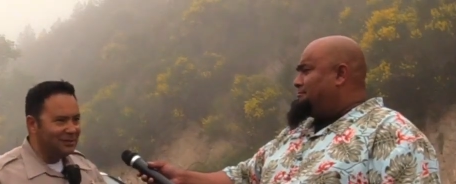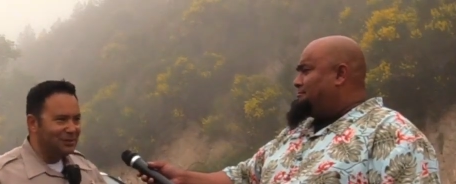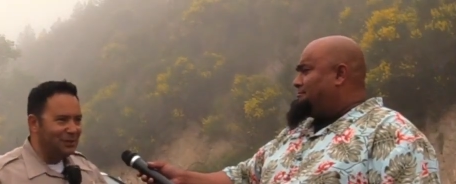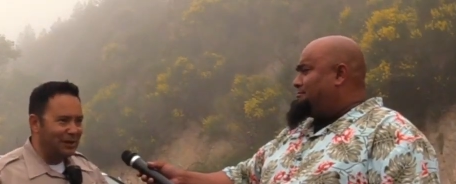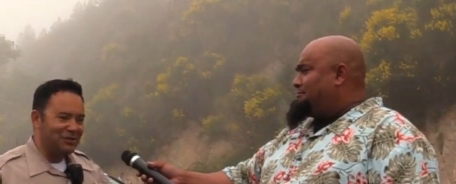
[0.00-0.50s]

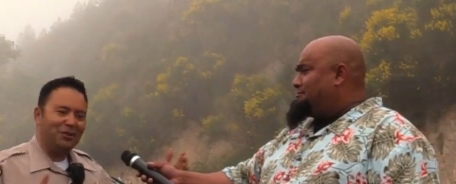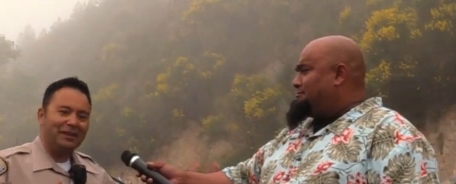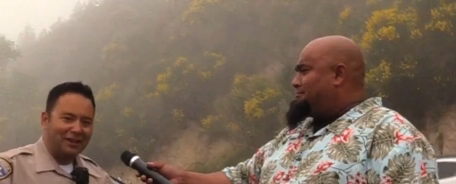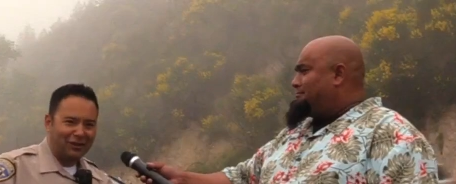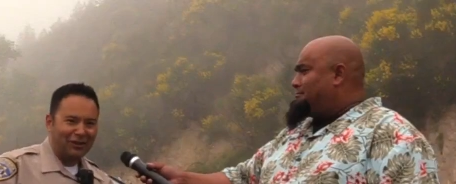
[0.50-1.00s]
Speaker 1: to enjoy the
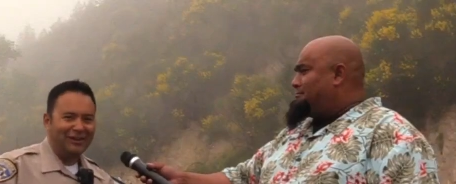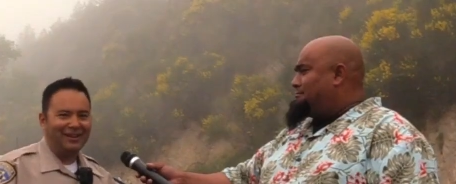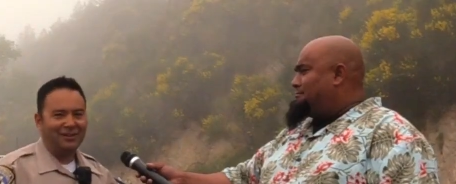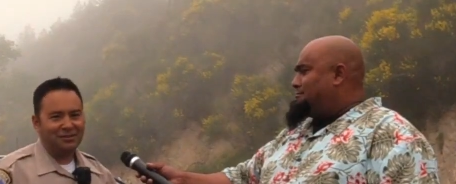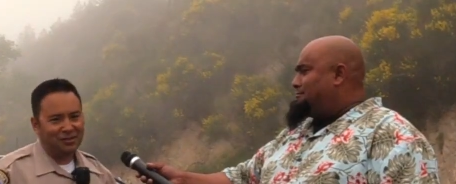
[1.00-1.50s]
good, you
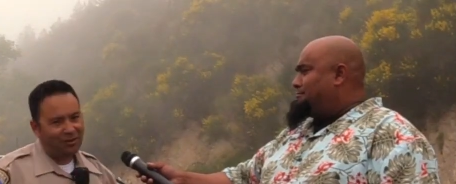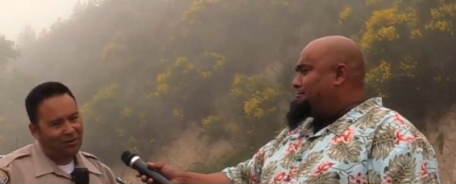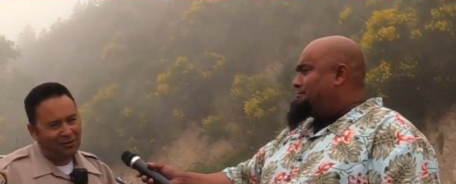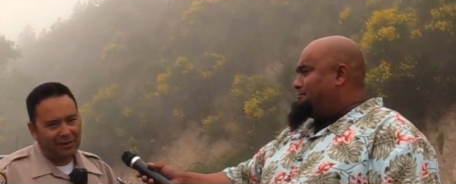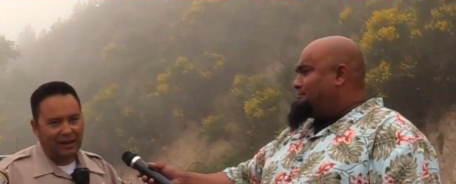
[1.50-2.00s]
know.
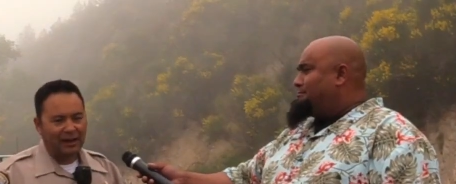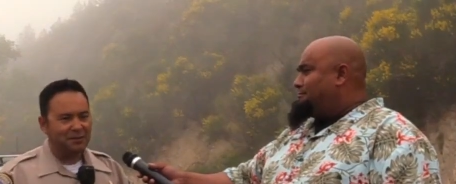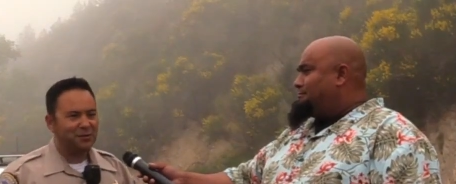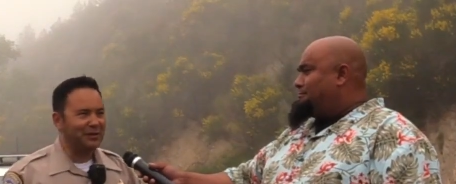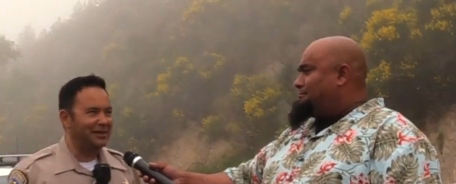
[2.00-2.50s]
So it
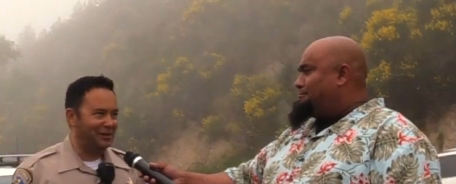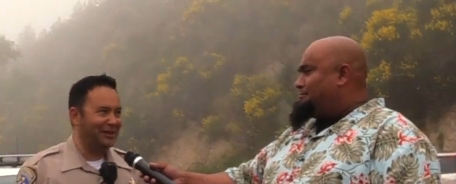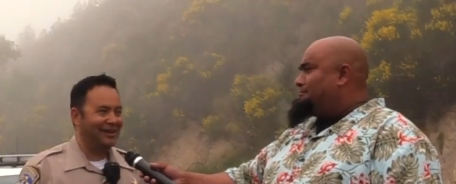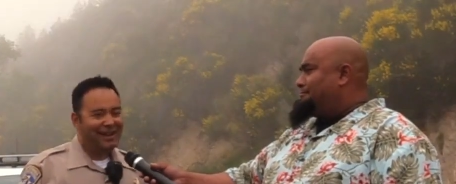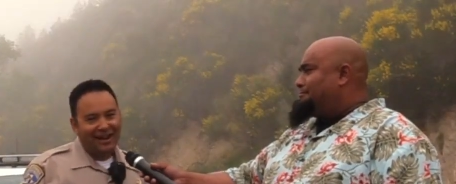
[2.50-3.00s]
comes with
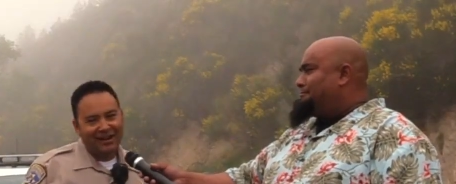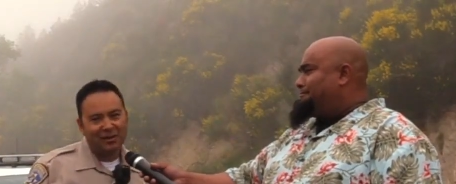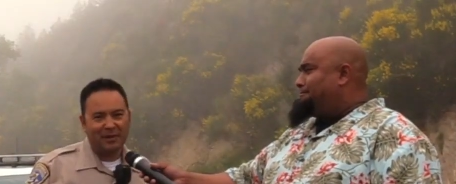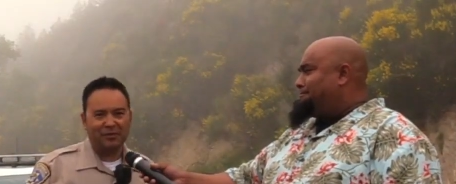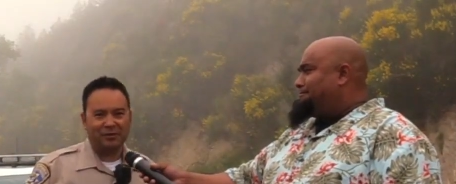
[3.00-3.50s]
a, a little
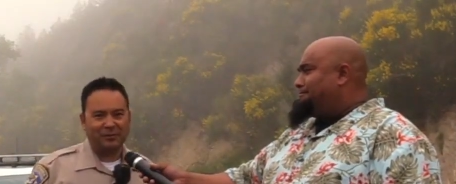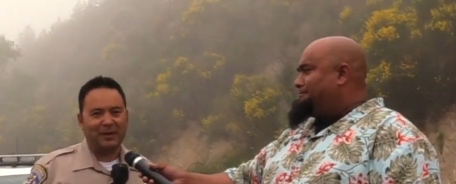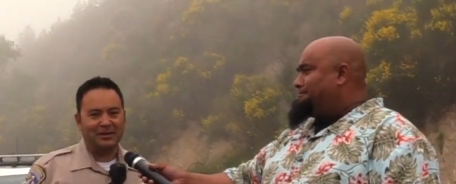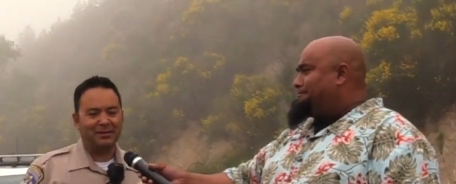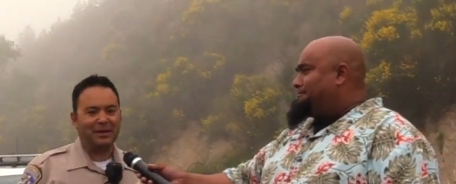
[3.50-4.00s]
bit of
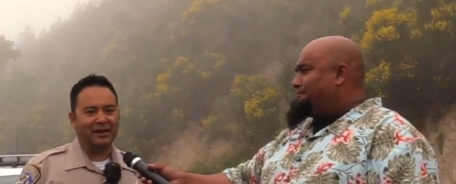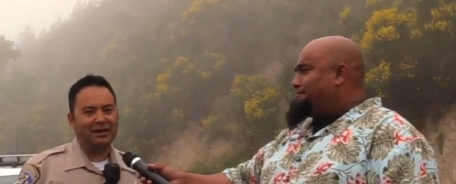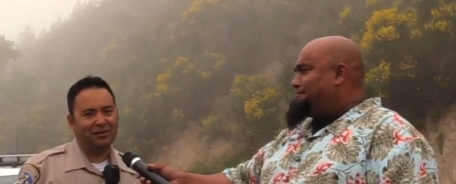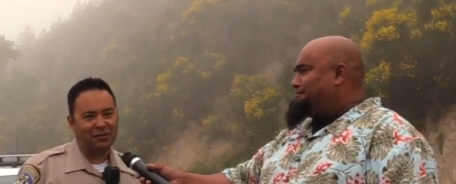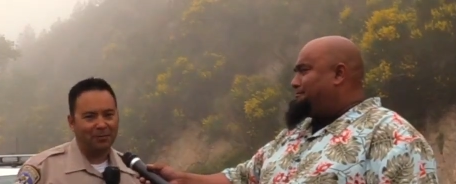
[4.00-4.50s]
responsibility
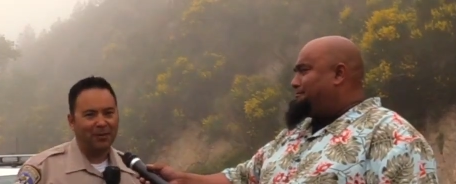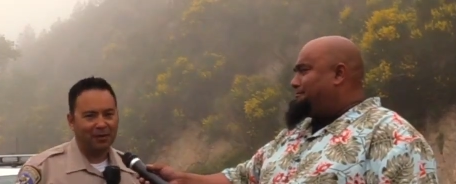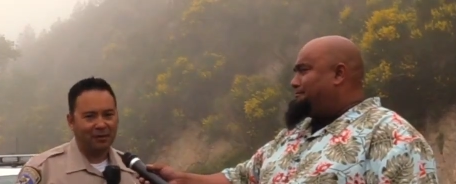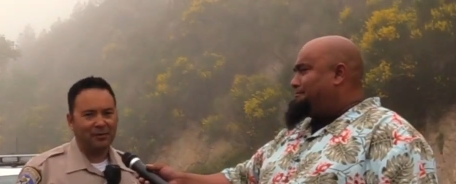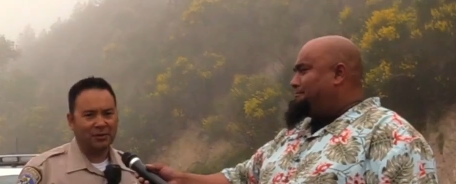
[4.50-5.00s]
on your part,
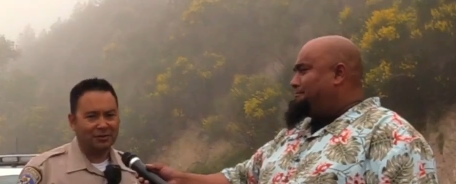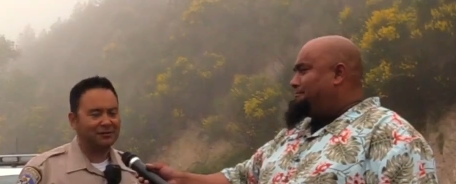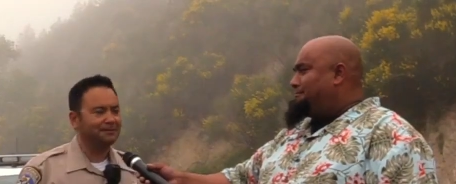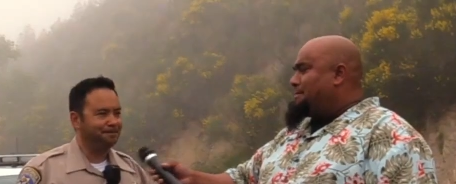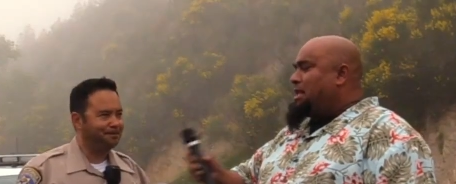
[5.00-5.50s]
commuters.
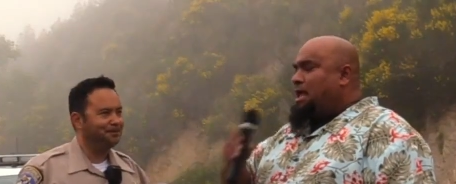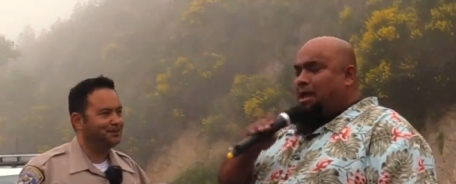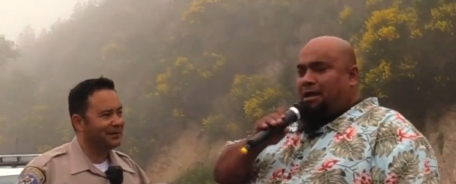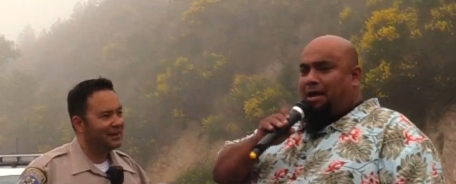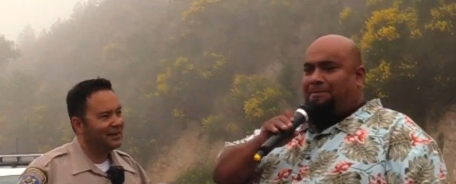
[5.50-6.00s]

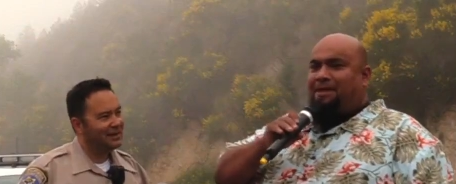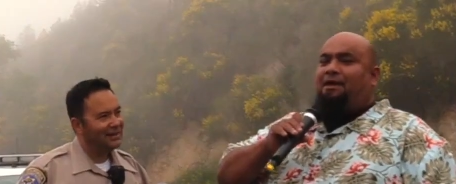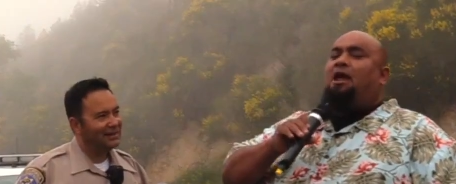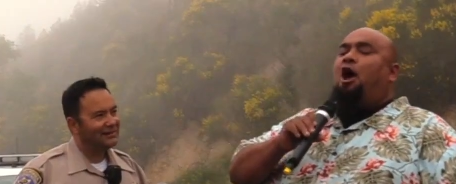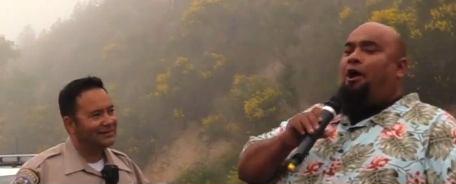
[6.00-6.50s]
Speaker 2: Copy that.
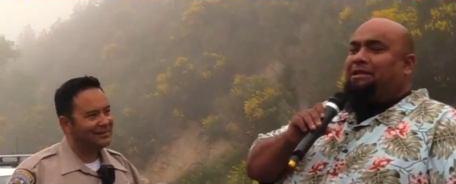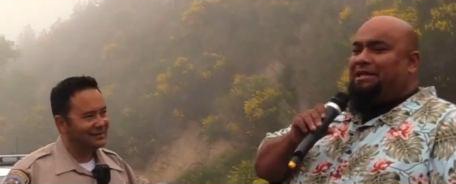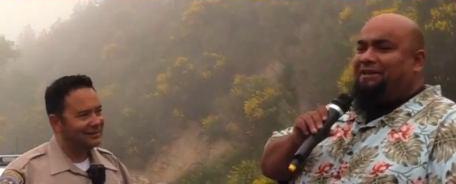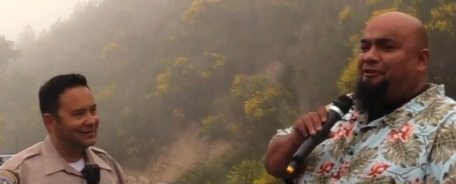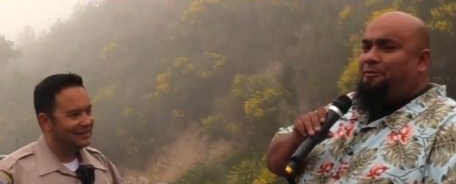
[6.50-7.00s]
All right, thank
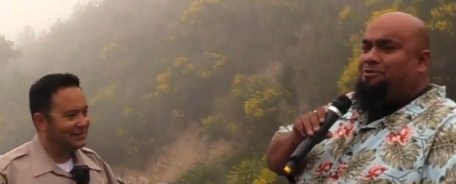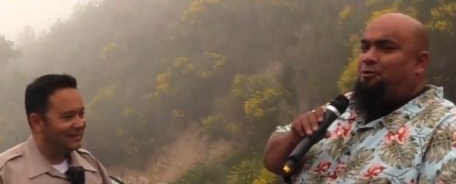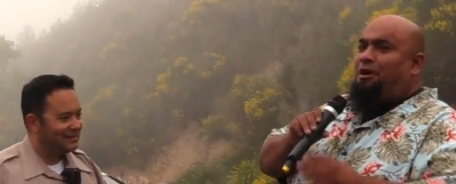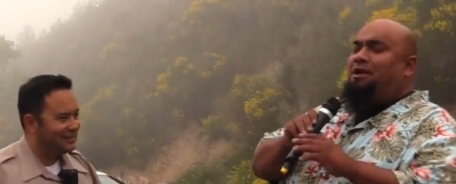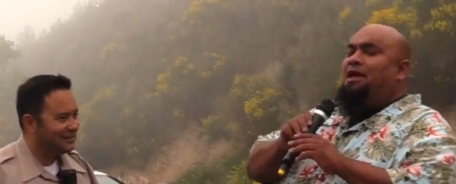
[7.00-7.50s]
you very much, Juan,